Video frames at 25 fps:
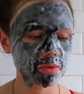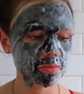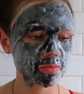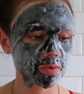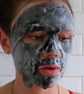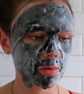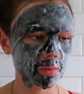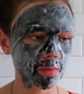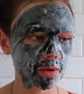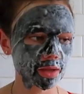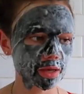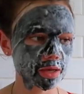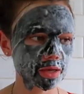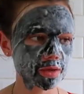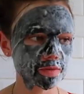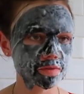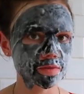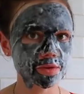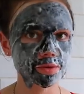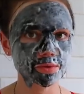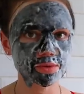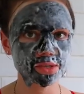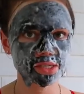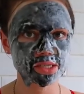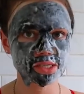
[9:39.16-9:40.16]
but probably give
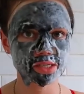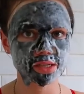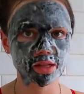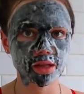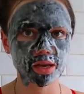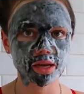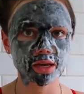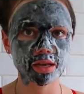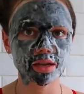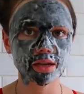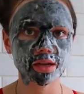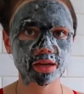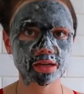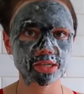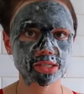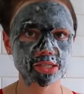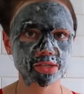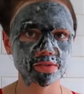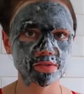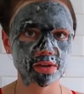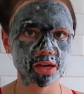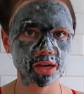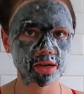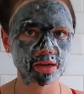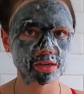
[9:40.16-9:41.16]
you a slight
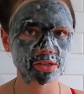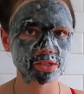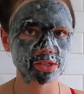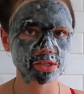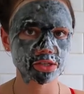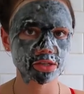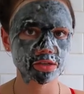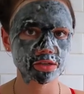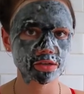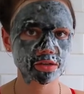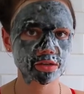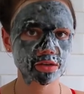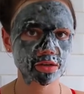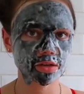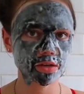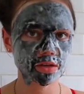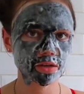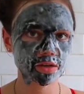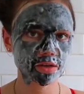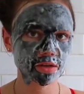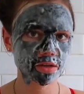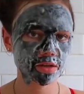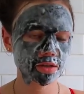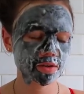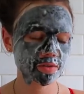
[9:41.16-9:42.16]
allergic reaction.
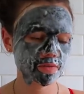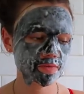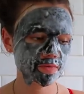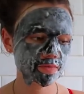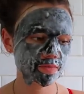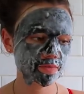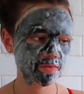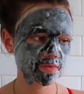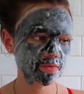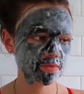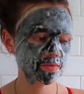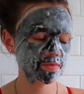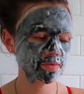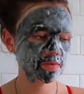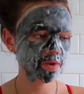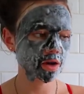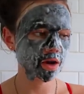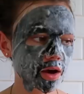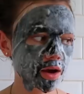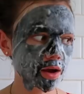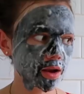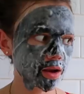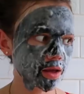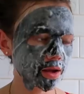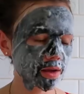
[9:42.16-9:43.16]

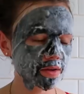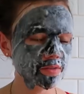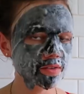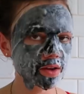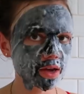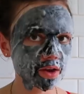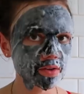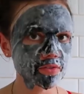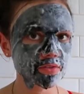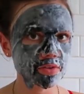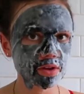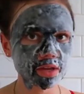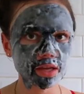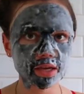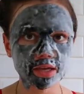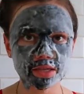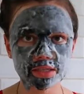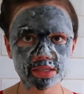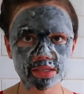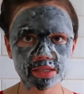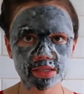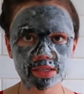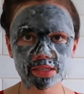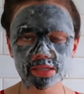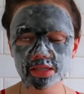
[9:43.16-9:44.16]
Highlight of every year
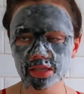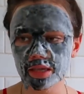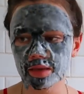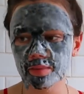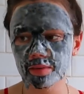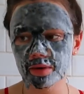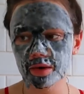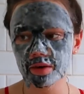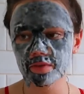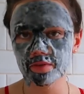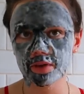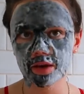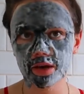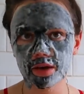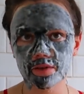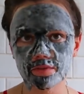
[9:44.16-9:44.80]
6 sleepover